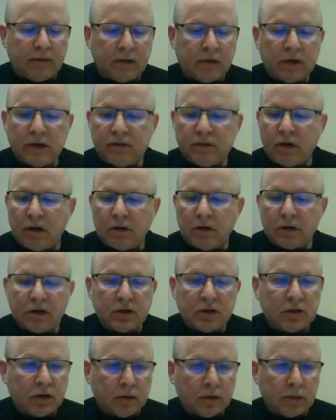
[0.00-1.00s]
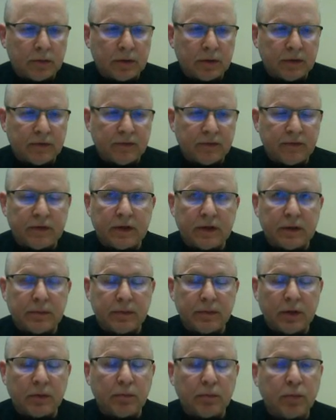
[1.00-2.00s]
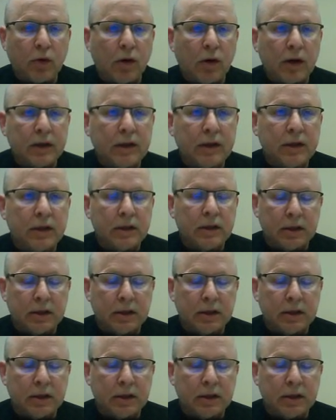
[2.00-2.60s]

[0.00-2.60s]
First of all, in just terms of broad